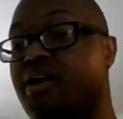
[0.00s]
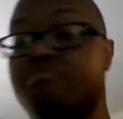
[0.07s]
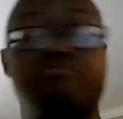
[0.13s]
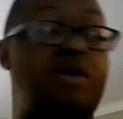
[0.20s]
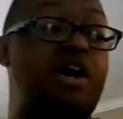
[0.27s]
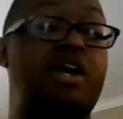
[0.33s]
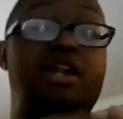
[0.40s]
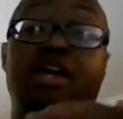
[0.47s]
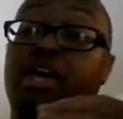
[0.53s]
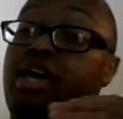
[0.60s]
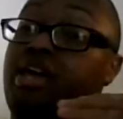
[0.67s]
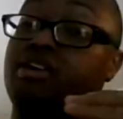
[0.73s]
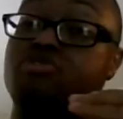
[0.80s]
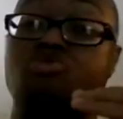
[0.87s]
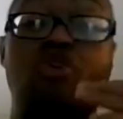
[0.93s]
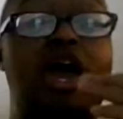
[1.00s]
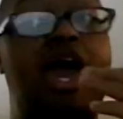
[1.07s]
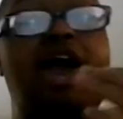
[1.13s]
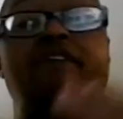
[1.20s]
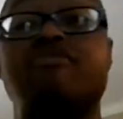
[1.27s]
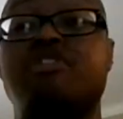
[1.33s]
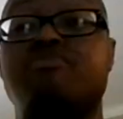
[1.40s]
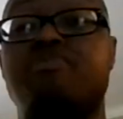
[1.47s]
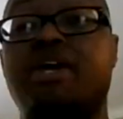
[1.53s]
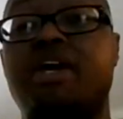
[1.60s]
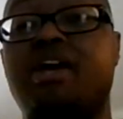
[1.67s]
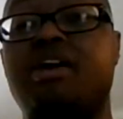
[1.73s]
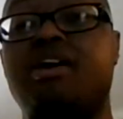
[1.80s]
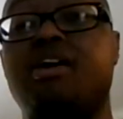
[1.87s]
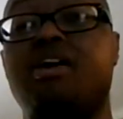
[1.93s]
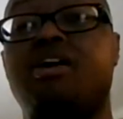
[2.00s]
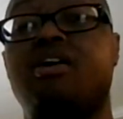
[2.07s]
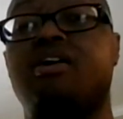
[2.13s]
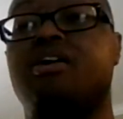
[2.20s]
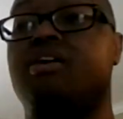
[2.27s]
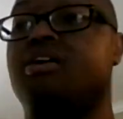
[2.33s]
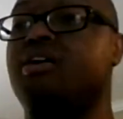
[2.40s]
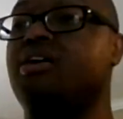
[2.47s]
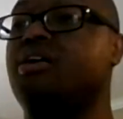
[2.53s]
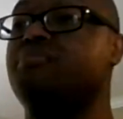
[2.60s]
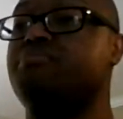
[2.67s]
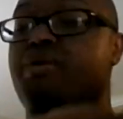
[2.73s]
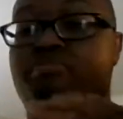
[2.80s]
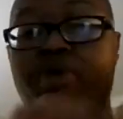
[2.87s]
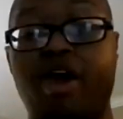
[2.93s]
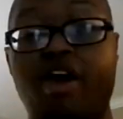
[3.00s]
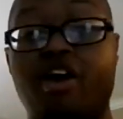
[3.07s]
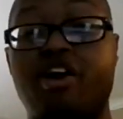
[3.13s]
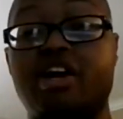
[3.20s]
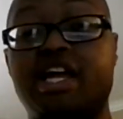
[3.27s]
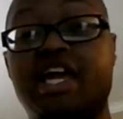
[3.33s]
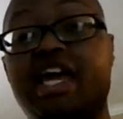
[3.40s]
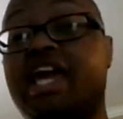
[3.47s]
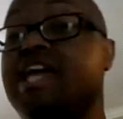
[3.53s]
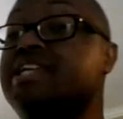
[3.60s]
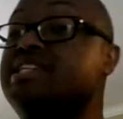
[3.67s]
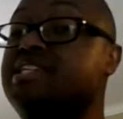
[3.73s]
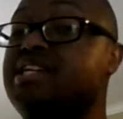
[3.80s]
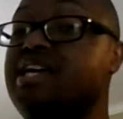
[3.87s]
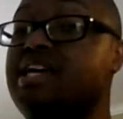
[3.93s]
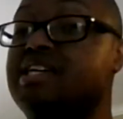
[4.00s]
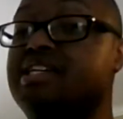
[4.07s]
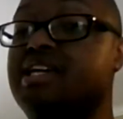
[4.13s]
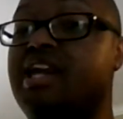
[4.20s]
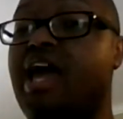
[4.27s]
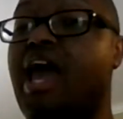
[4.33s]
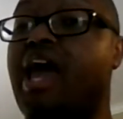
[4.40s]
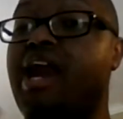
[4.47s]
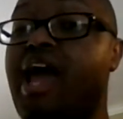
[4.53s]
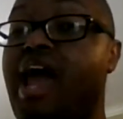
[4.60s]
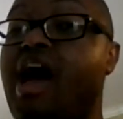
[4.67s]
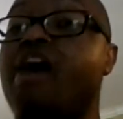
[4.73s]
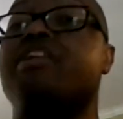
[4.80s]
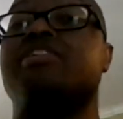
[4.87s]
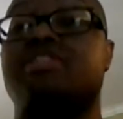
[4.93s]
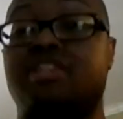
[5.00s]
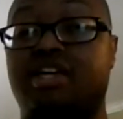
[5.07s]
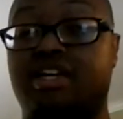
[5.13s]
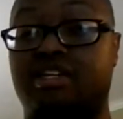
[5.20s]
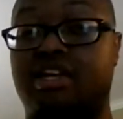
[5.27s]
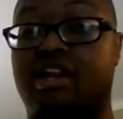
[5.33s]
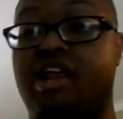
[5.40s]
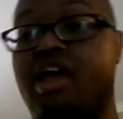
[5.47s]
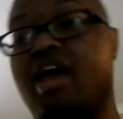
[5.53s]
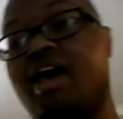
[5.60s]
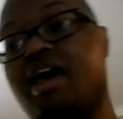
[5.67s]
But you have to be prepared in season and out of season.